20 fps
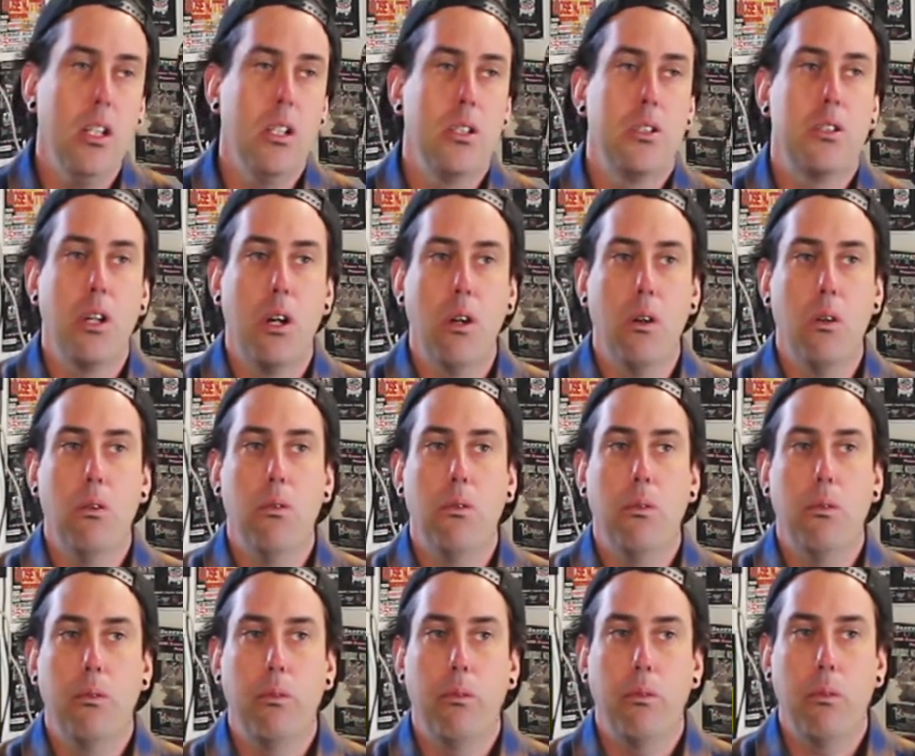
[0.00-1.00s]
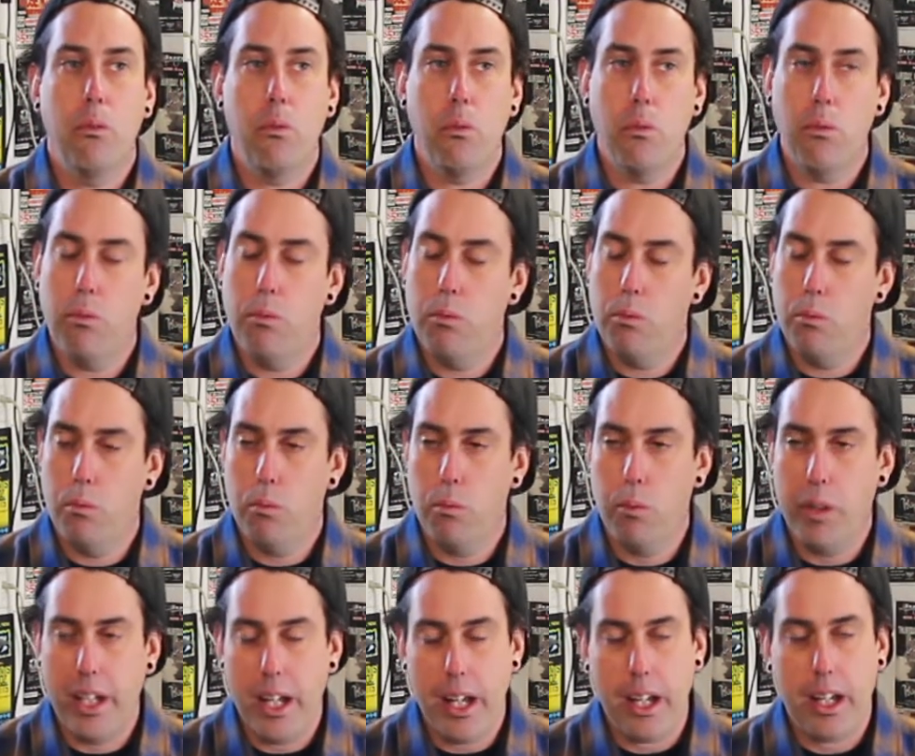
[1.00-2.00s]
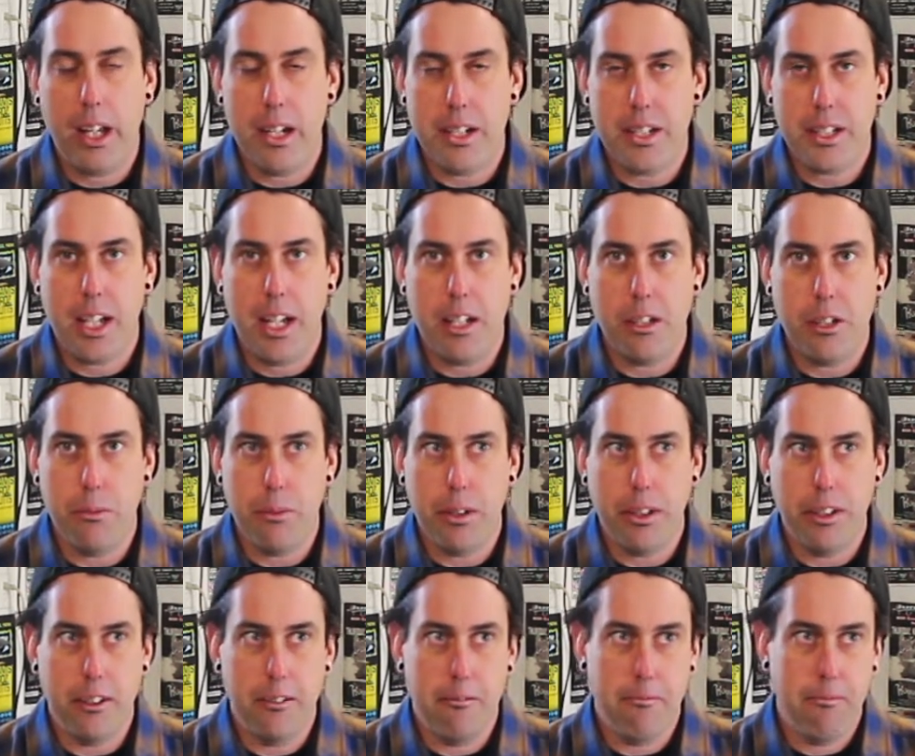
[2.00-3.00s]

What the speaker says: So we got kind of sketchy with it.